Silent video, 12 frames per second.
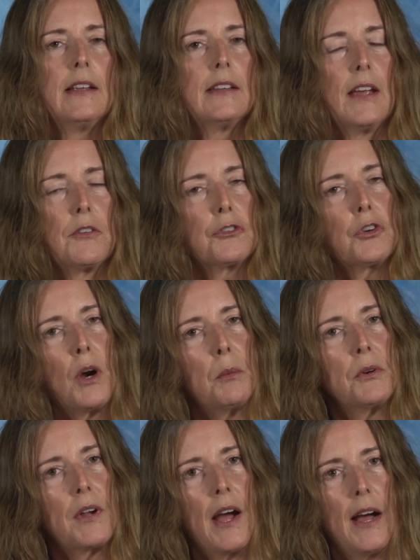You have
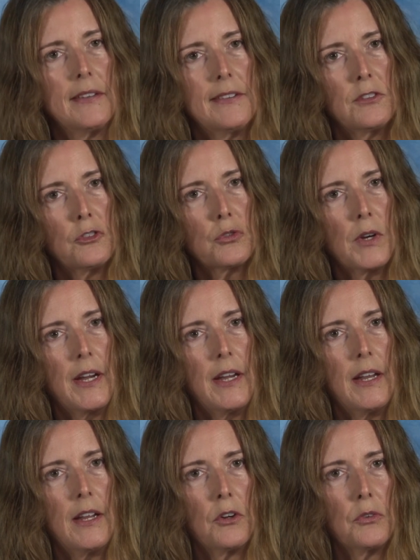trouble
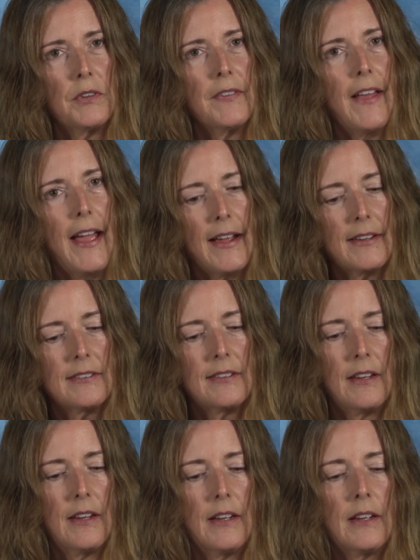concentrating or
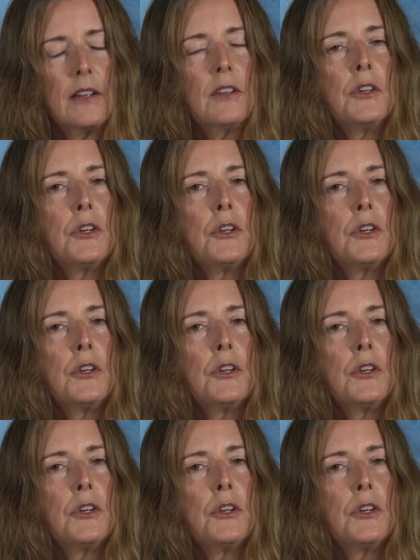relaxing.